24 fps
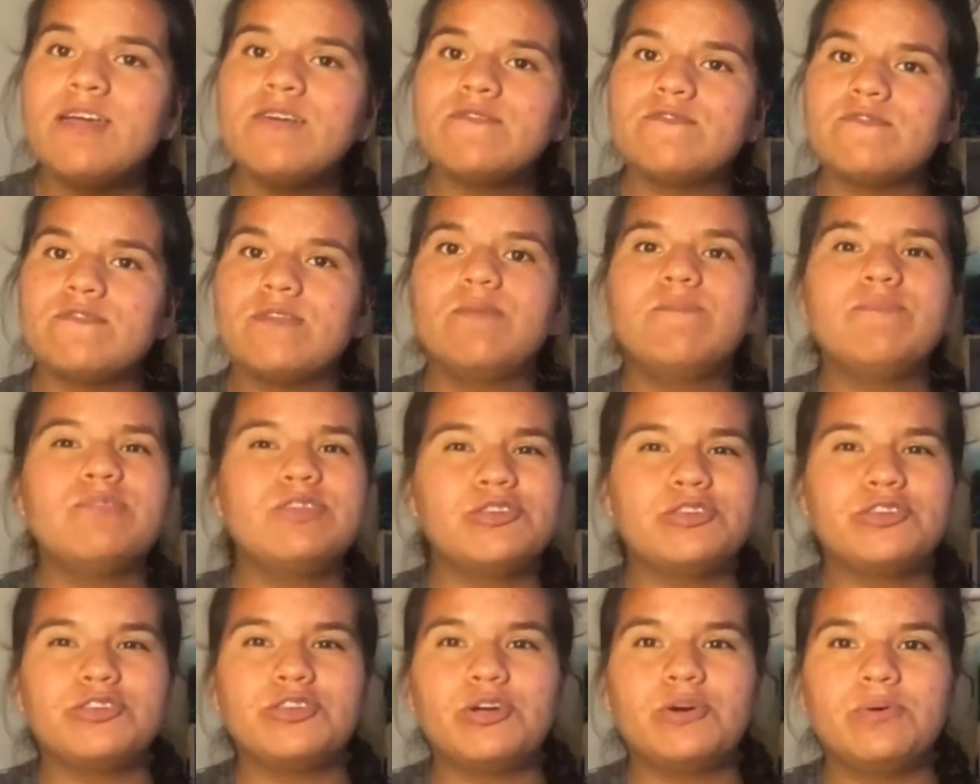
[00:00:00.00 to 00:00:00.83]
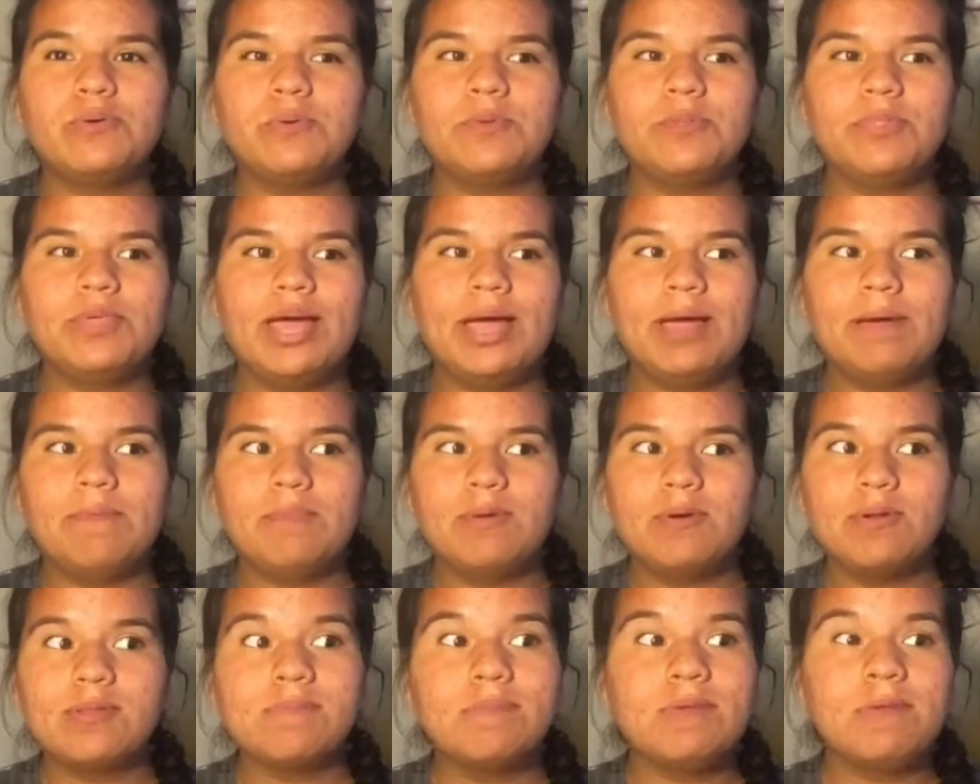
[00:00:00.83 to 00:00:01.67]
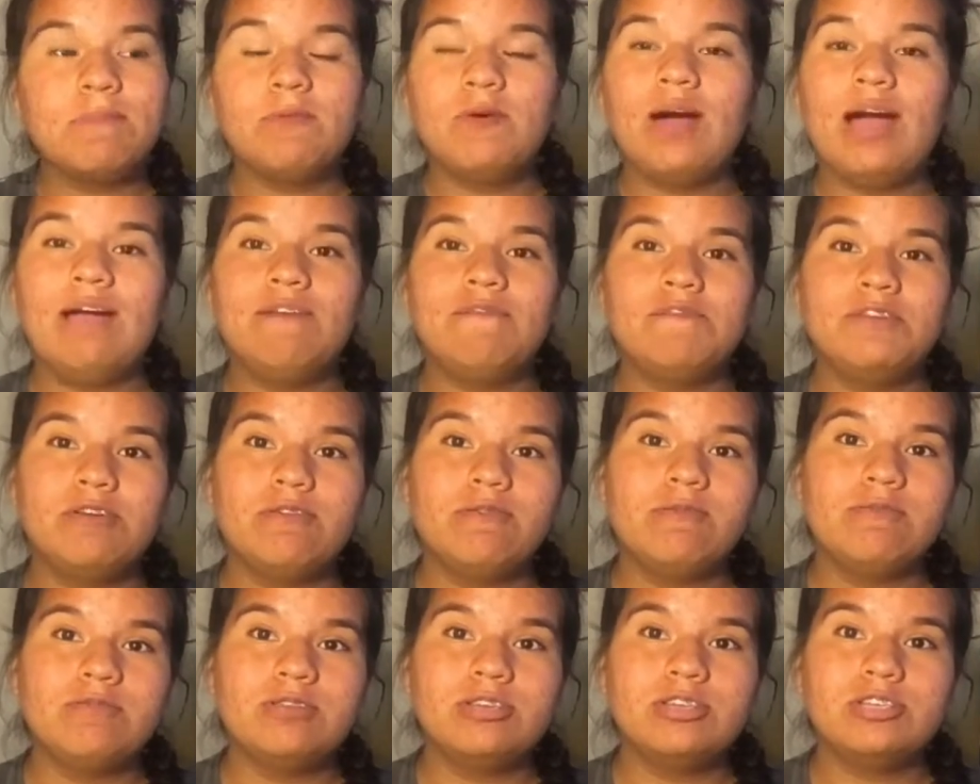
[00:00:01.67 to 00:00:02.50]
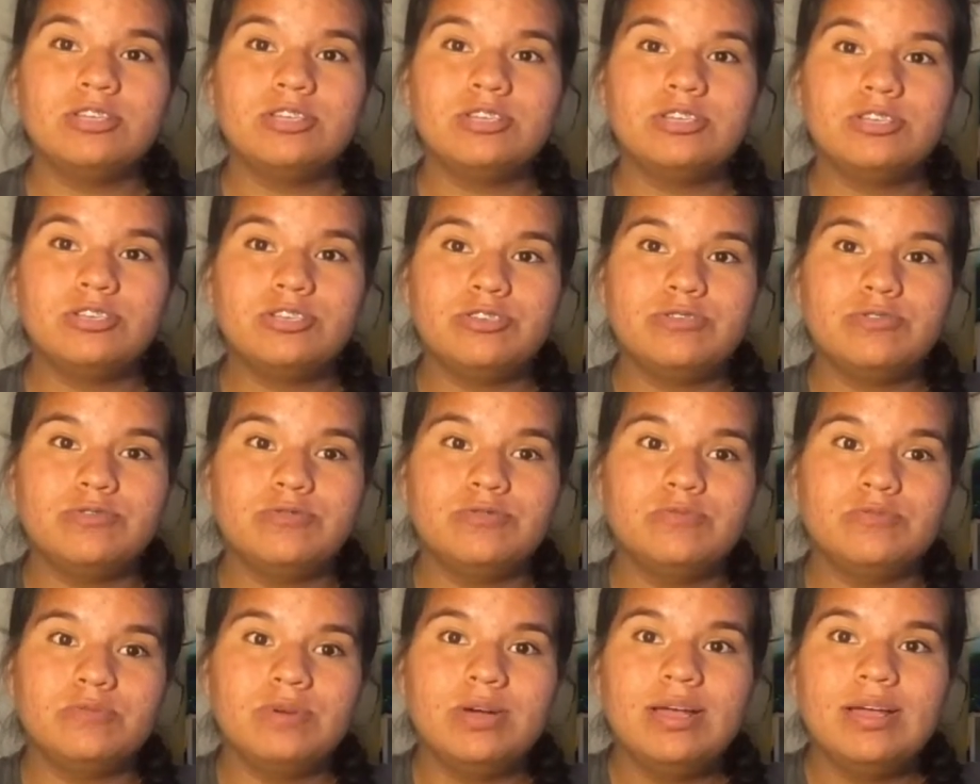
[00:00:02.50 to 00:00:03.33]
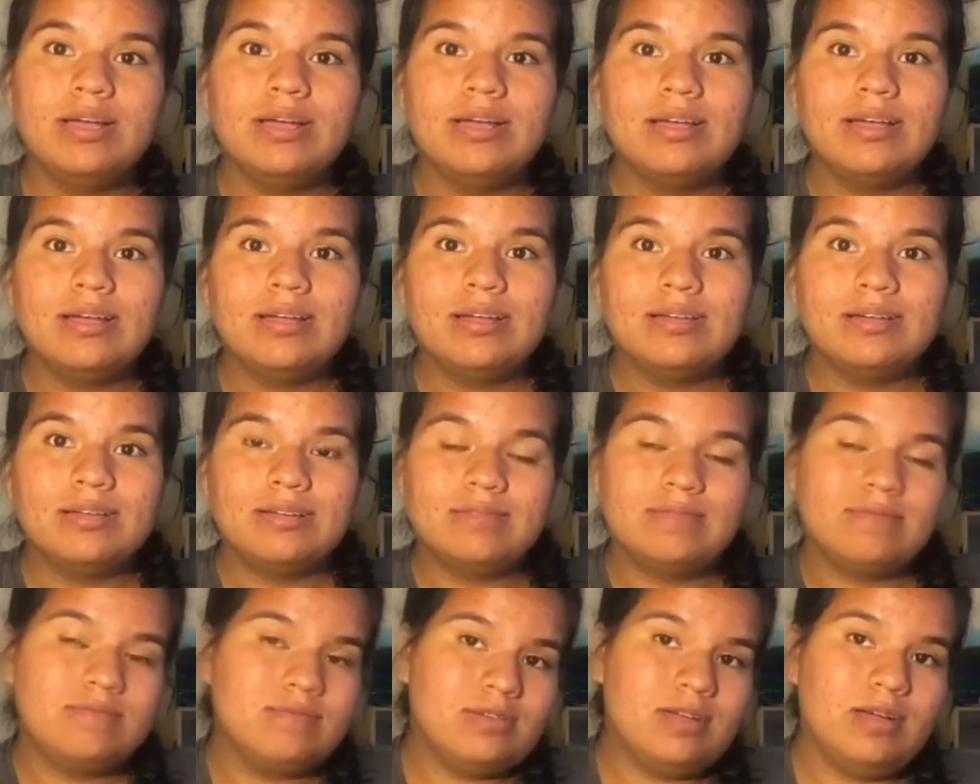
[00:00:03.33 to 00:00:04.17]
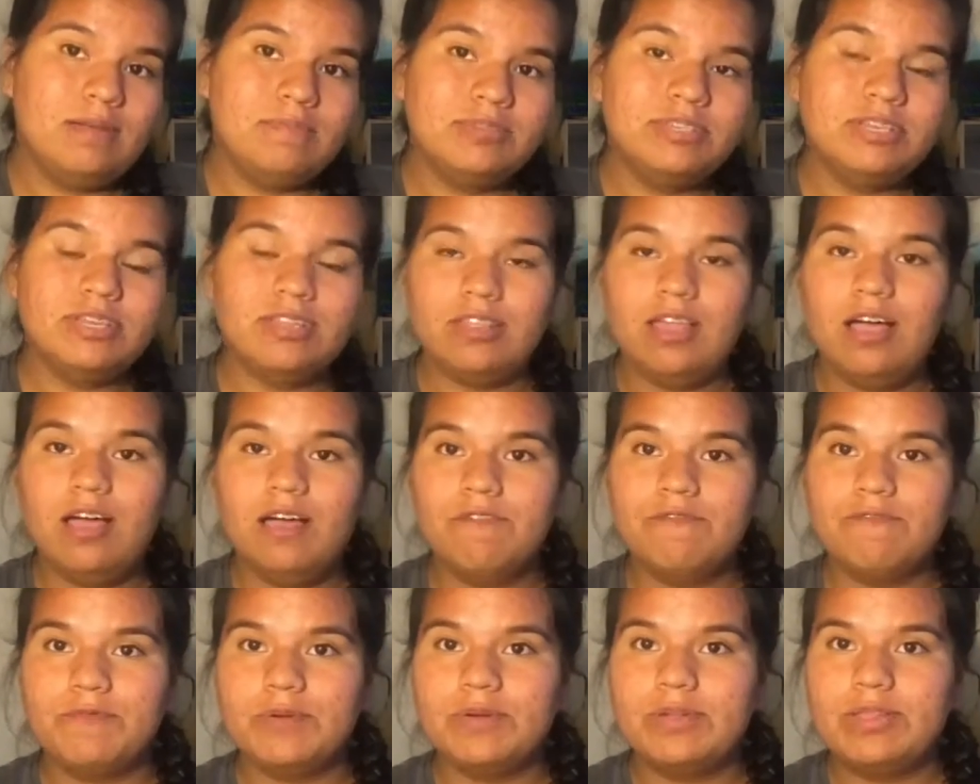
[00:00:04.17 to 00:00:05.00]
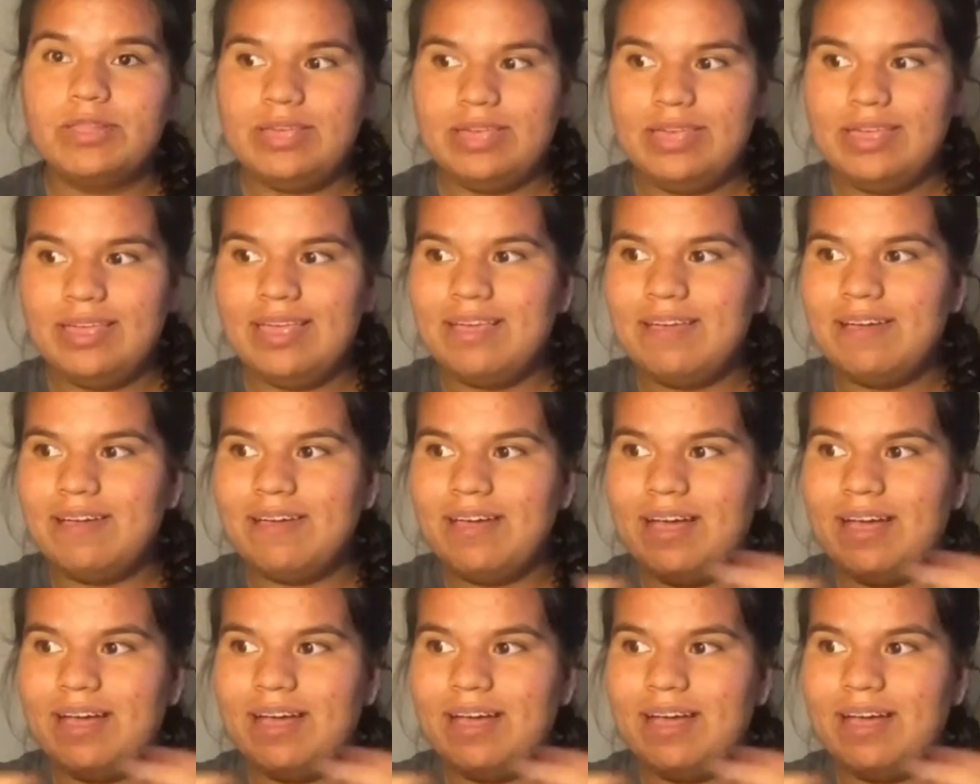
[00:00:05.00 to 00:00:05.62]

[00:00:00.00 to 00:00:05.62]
from the show that most people have known to come to love, really.